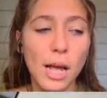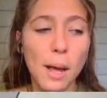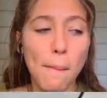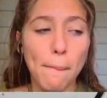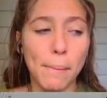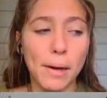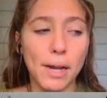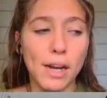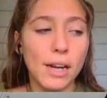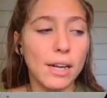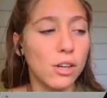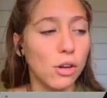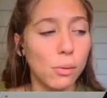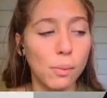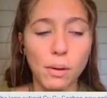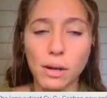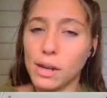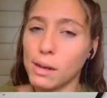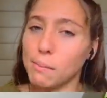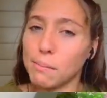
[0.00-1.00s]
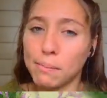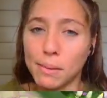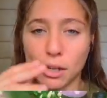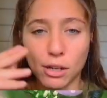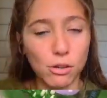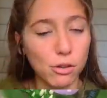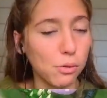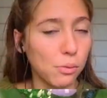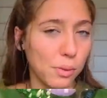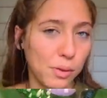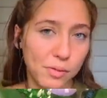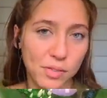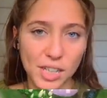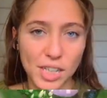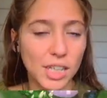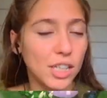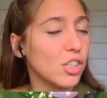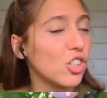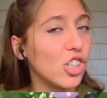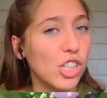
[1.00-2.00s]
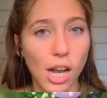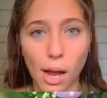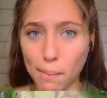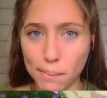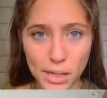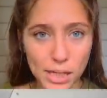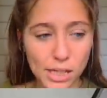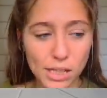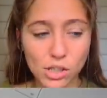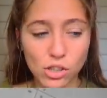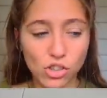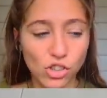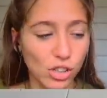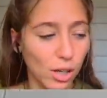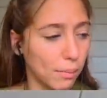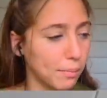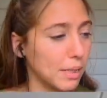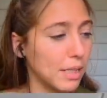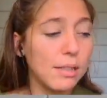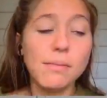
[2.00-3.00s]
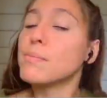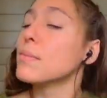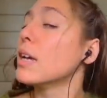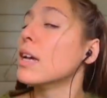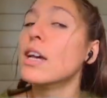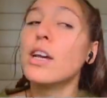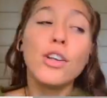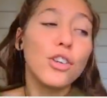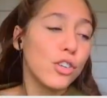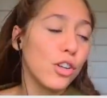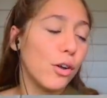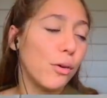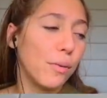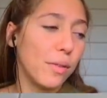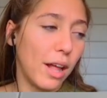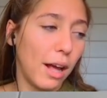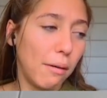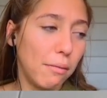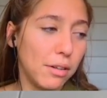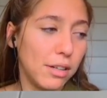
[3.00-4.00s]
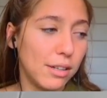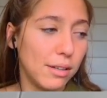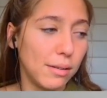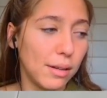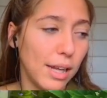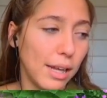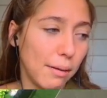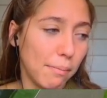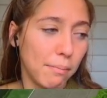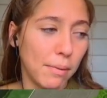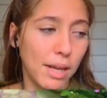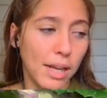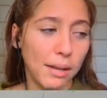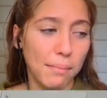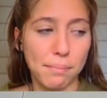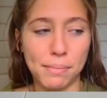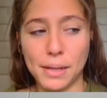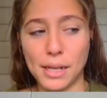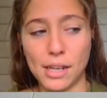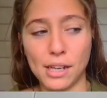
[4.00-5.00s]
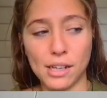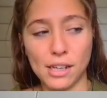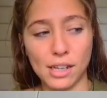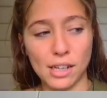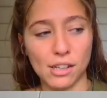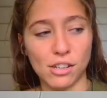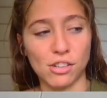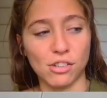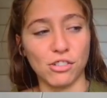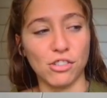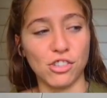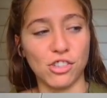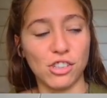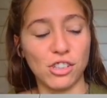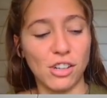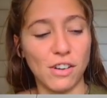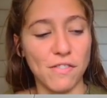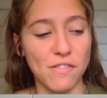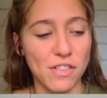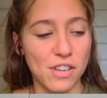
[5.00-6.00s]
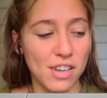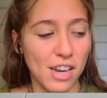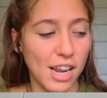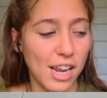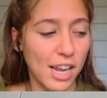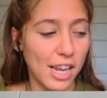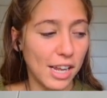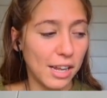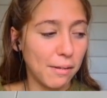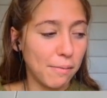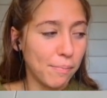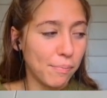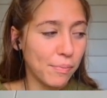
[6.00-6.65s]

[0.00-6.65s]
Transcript: But don't worry, my girl Riri, she got me. So that was, like, my big excursion of the day.